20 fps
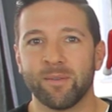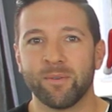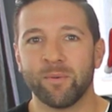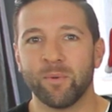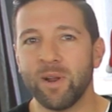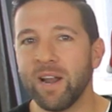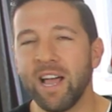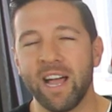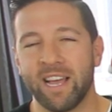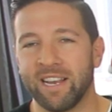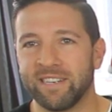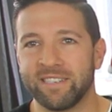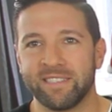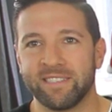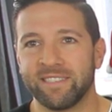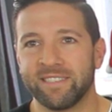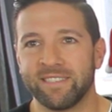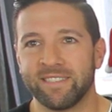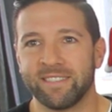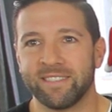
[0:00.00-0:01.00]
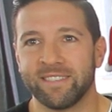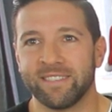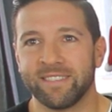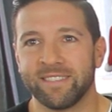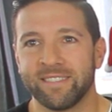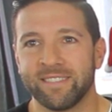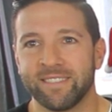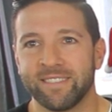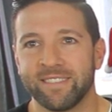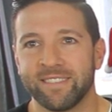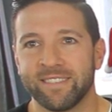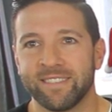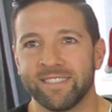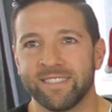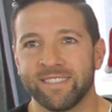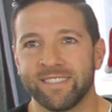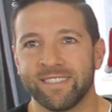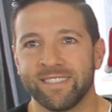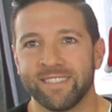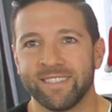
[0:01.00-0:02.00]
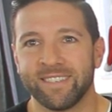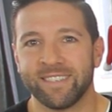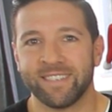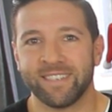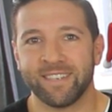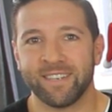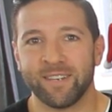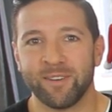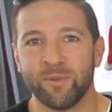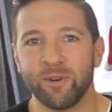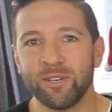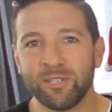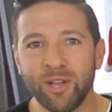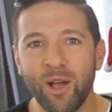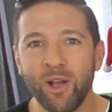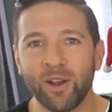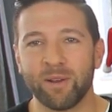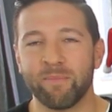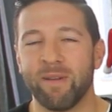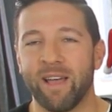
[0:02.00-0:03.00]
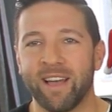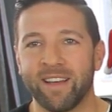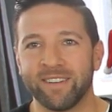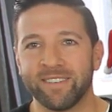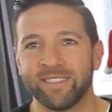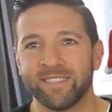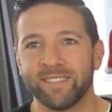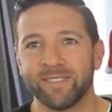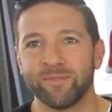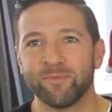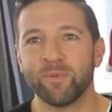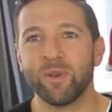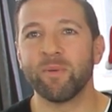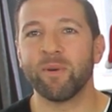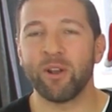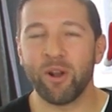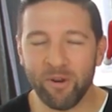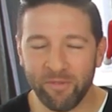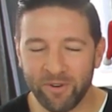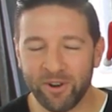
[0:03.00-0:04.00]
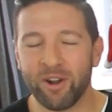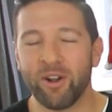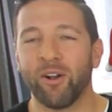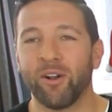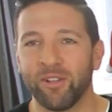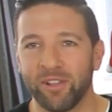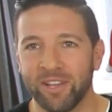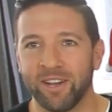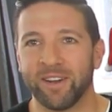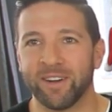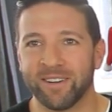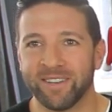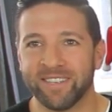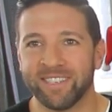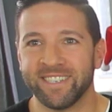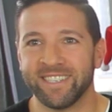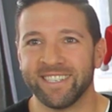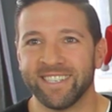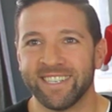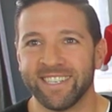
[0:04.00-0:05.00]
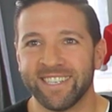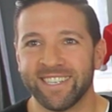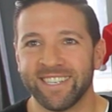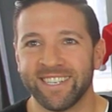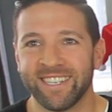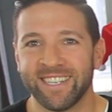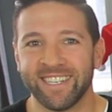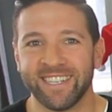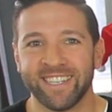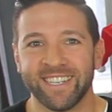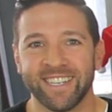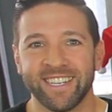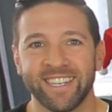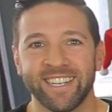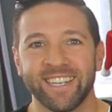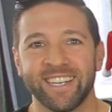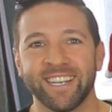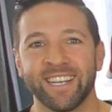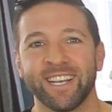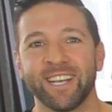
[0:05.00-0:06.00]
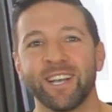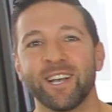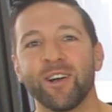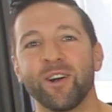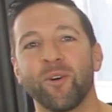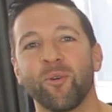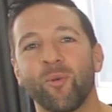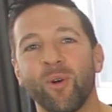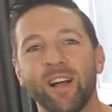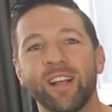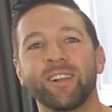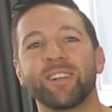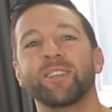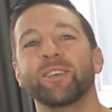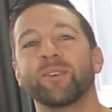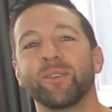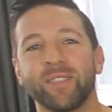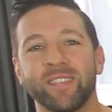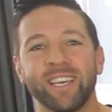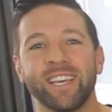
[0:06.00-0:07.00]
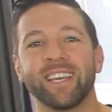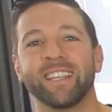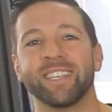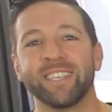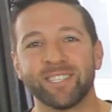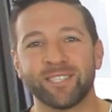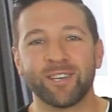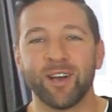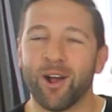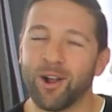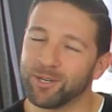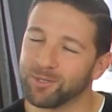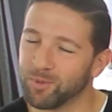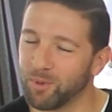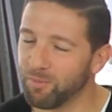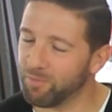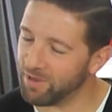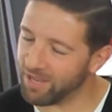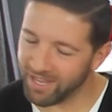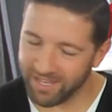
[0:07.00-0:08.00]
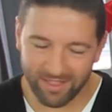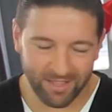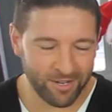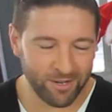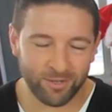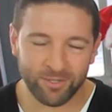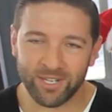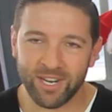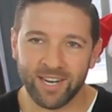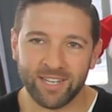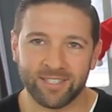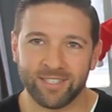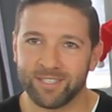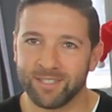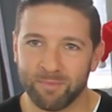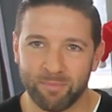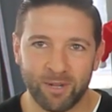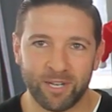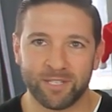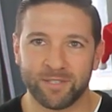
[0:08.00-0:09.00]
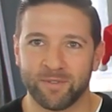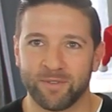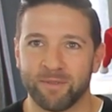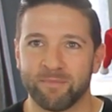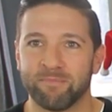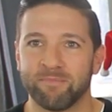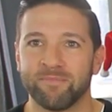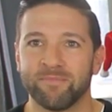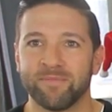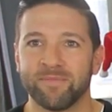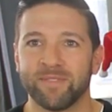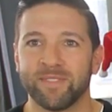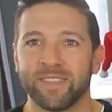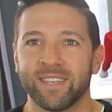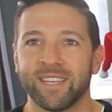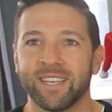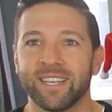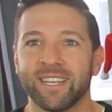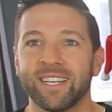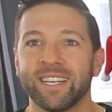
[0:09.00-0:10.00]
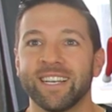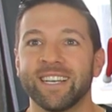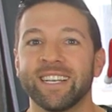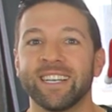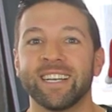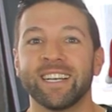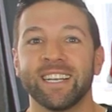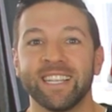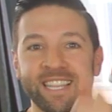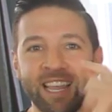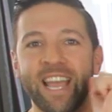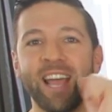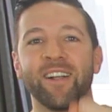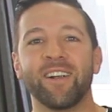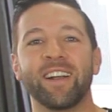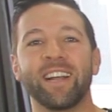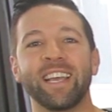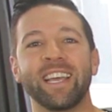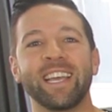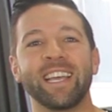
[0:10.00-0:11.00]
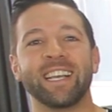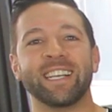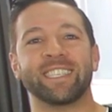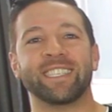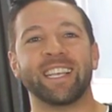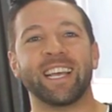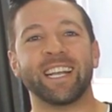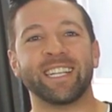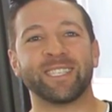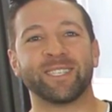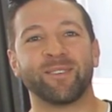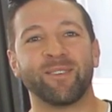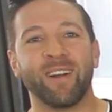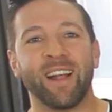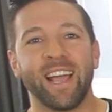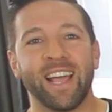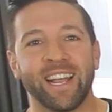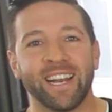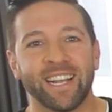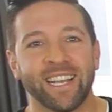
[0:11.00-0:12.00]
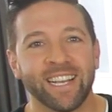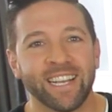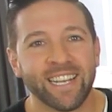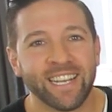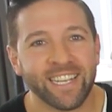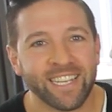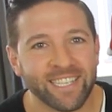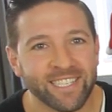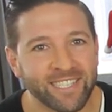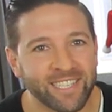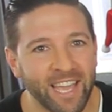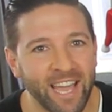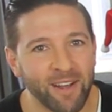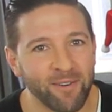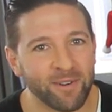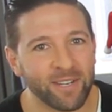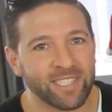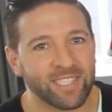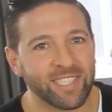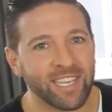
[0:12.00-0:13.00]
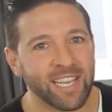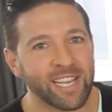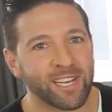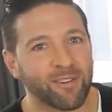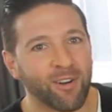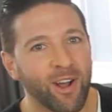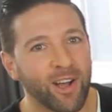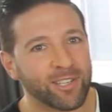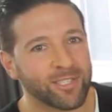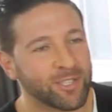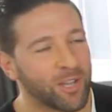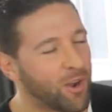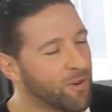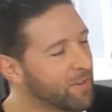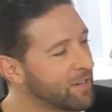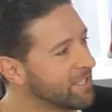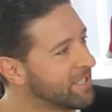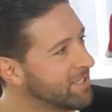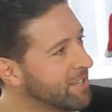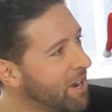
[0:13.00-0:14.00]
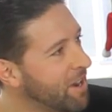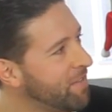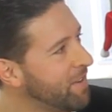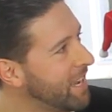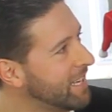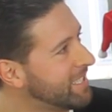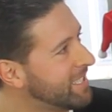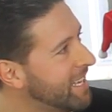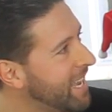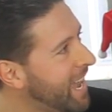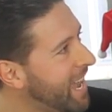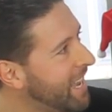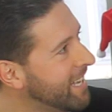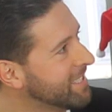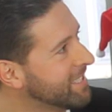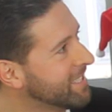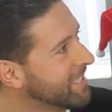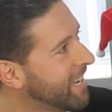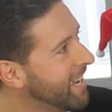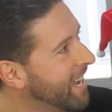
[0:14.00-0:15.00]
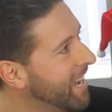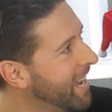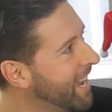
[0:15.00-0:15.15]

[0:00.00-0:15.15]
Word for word: Why not? Because I wasn't listening. What are you talking about? I just... We went over it earlier. Wait, say it again. Ask me again. What do you think these cars will be? The new Genesis, a bunch of them. Oh, crossover. There it is. That's right. Can we see crossover? Survey says.